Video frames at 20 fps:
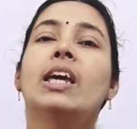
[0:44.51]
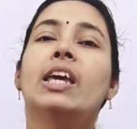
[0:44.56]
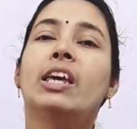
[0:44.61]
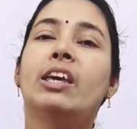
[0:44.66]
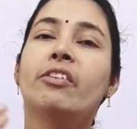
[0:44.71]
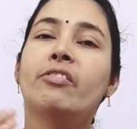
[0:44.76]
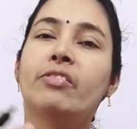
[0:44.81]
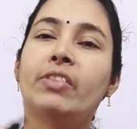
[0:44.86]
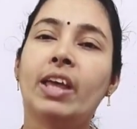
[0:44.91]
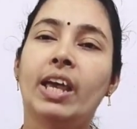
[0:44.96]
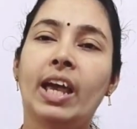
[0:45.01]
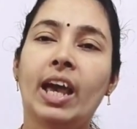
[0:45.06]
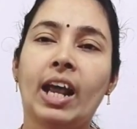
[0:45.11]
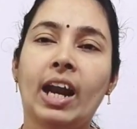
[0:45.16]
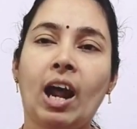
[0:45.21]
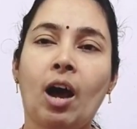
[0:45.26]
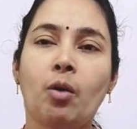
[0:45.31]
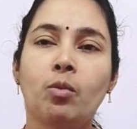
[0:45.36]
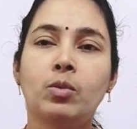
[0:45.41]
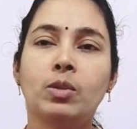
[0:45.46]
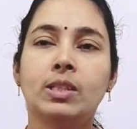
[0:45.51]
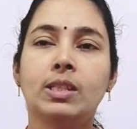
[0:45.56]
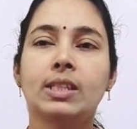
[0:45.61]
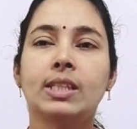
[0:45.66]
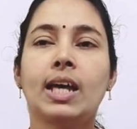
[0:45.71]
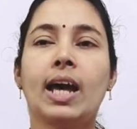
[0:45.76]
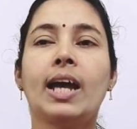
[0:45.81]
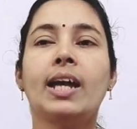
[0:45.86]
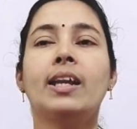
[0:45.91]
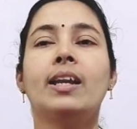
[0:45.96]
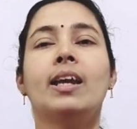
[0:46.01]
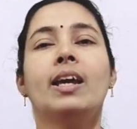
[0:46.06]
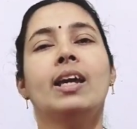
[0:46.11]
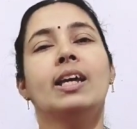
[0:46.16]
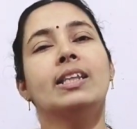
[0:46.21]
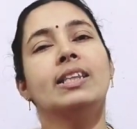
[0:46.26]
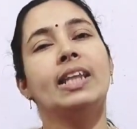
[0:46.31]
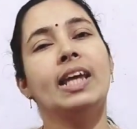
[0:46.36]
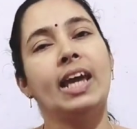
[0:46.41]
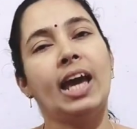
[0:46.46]
If they are outside,
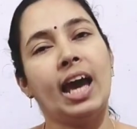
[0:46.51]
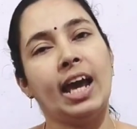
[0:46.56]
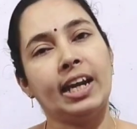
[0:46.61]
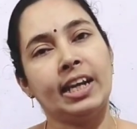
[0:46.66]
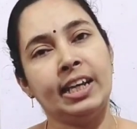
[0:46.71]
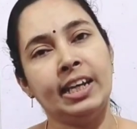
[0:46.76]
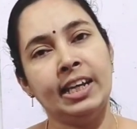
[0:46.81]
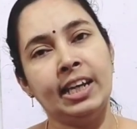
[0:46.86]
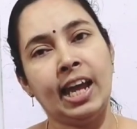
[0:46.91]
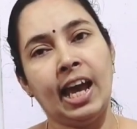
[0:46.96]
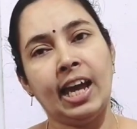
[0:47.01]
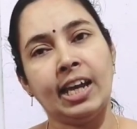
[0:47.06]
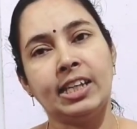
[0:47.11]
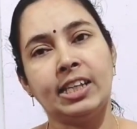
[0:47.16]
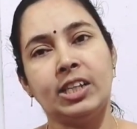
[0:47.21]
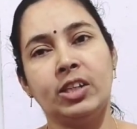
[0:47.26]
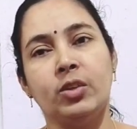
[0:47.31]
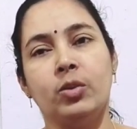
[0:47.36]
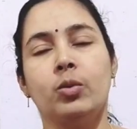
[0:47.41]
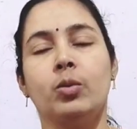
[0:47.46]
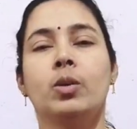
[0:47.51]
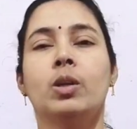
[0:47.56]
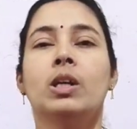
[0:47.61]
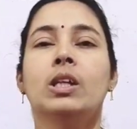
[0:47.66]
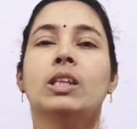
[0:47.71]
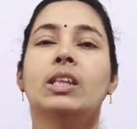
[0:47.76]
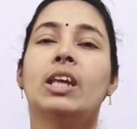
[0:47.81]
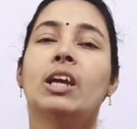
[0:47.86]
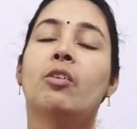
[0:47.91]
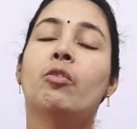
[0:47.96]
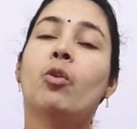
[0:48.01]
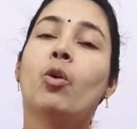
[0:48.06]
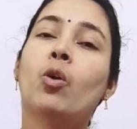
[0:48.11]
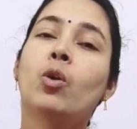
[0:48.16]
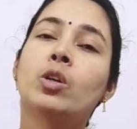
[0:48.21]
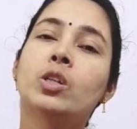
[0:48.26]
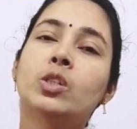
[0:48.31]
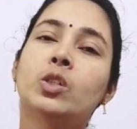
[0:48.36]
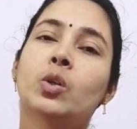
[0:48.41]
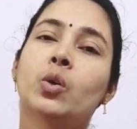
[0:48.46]
they are inactive. They
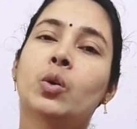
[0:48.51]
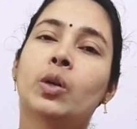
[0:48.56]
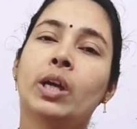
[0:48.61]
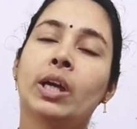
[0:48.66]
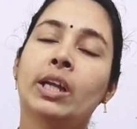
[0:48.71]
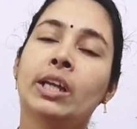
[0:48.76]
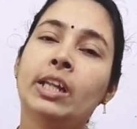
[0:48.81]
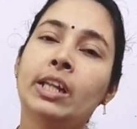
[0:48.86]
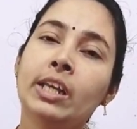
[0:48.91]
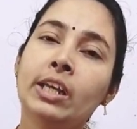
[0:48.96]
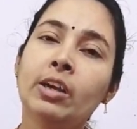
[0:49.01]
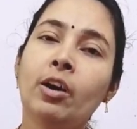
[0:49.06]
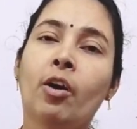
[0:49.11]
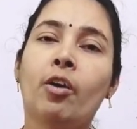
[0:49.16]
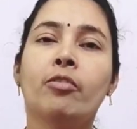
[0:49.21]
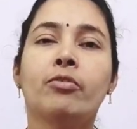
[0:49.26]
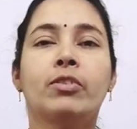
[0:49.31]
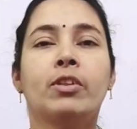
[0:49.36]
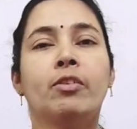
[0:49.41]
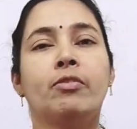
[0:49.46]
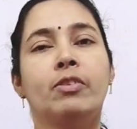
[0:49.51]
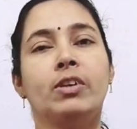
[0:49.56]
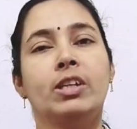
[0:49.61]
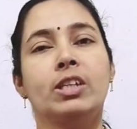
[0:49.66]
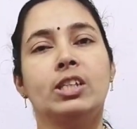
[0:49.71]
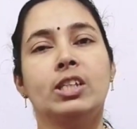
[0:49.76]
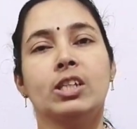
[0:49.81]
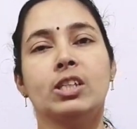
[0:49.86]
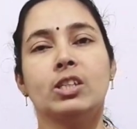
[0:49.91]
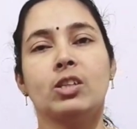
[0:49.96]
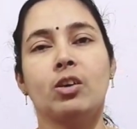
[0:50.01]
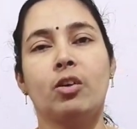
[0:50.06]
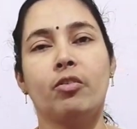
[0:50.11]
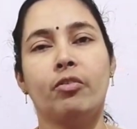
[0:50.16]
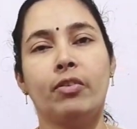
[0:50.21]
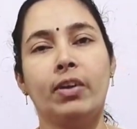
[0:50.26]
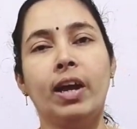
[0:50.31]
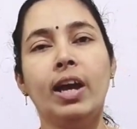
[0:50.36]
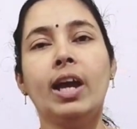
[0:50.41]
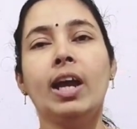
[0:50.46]
won't show any of the features of
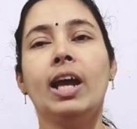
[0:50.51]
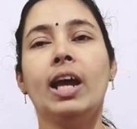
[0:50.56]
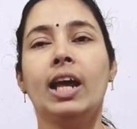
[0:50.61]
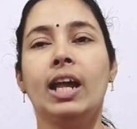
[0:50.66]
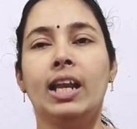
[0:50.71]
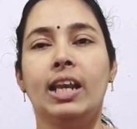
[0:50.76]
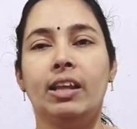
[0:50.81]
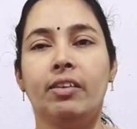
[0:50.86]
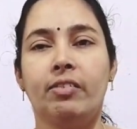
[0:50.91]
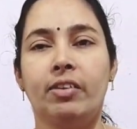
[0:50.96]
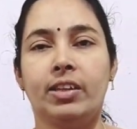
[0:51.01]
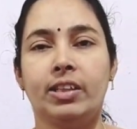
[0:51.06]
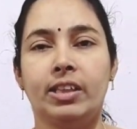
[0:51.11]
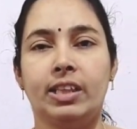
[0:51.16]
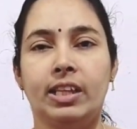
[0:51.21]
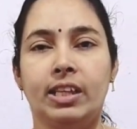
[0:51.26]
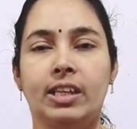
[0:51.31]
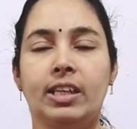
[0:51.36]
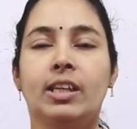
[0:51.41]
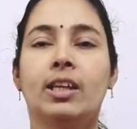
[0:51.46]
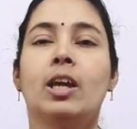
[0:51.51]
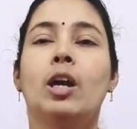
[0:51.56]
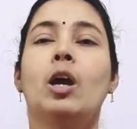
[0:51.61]
a living thing.